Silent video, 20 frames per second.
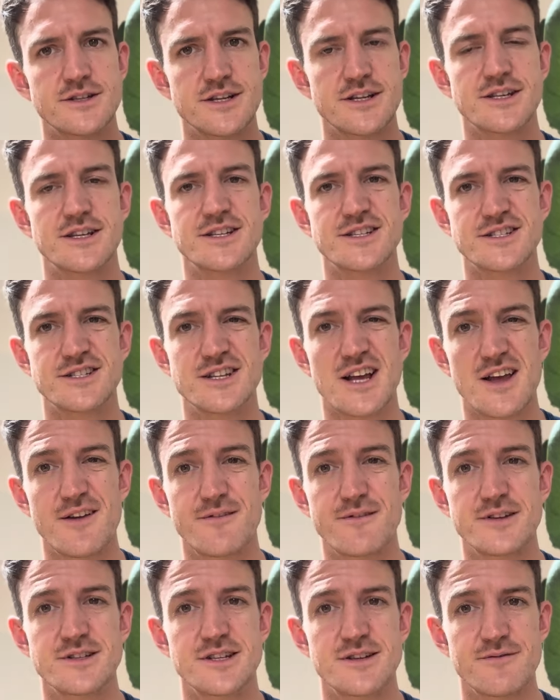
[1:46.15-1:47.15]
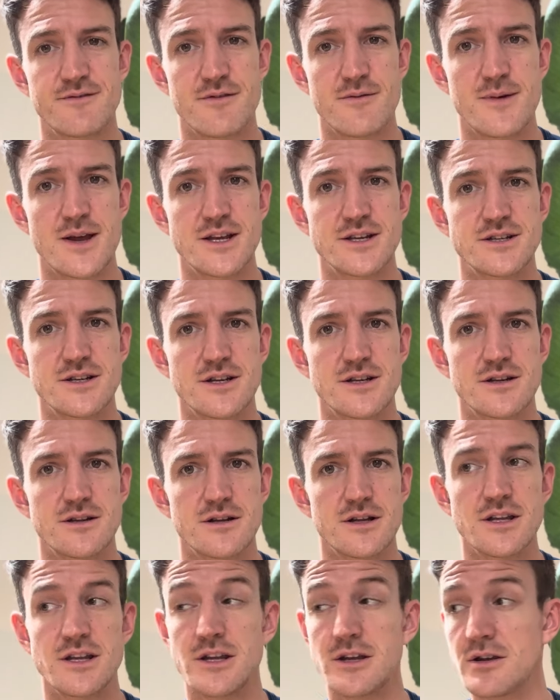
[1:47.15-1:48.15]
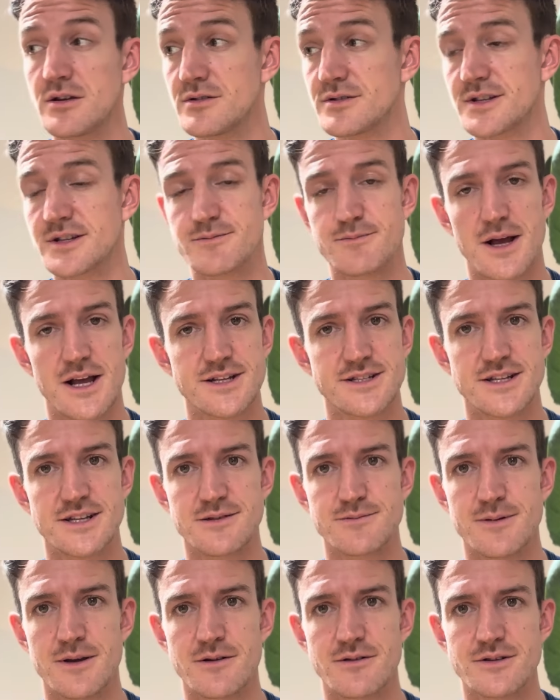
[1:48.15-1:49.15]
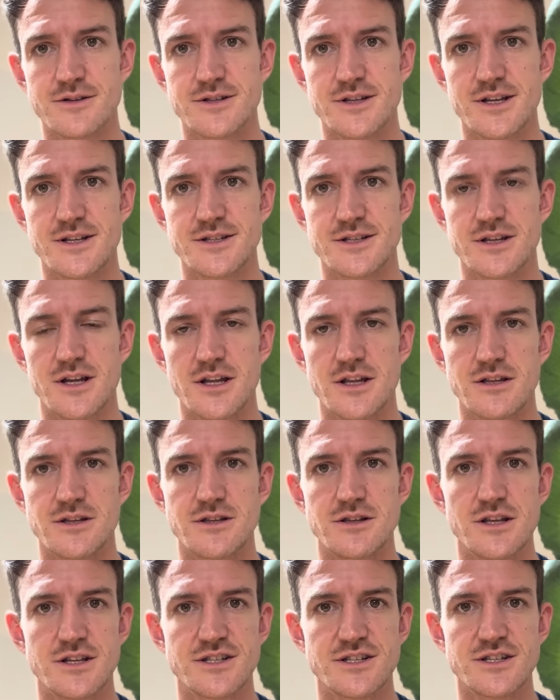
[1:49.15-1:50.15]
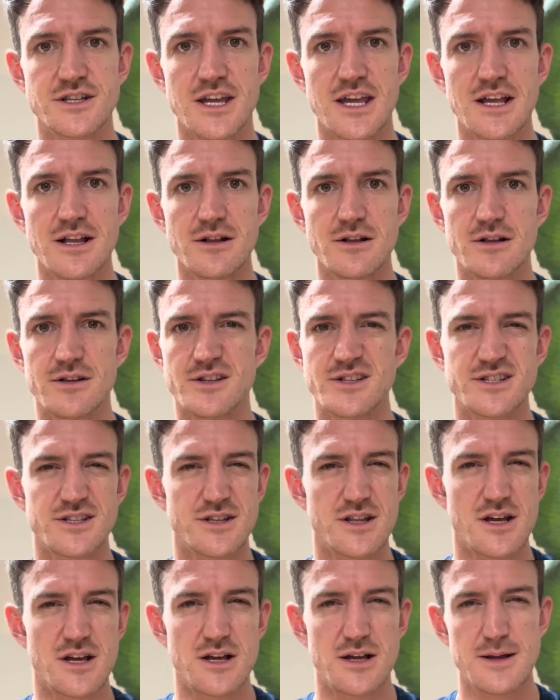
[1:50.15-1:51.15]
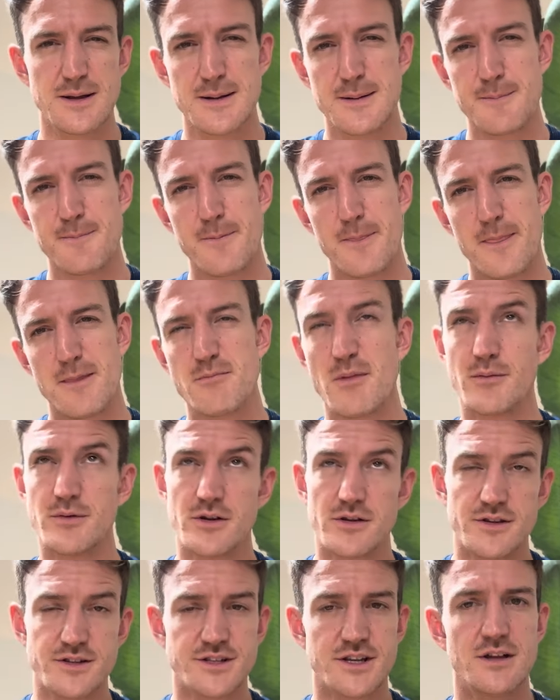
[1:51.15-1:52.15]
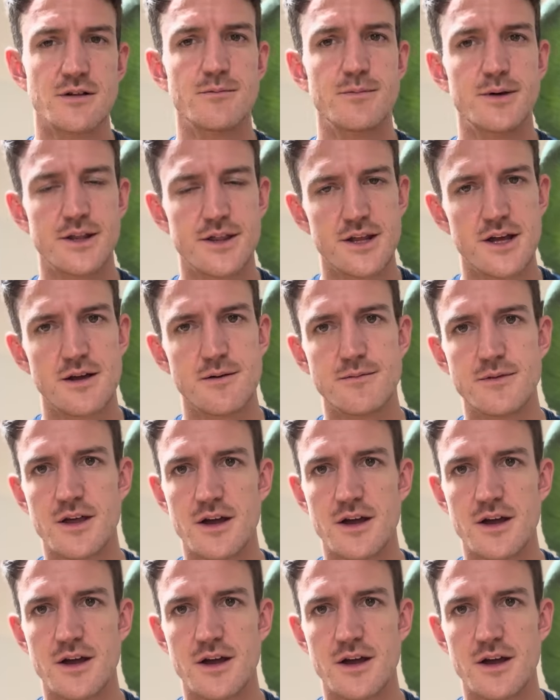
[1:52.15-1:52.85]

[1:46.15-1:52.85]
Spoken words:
It deciphers information and uses past experiences and the skill and the maybe not the skill, but the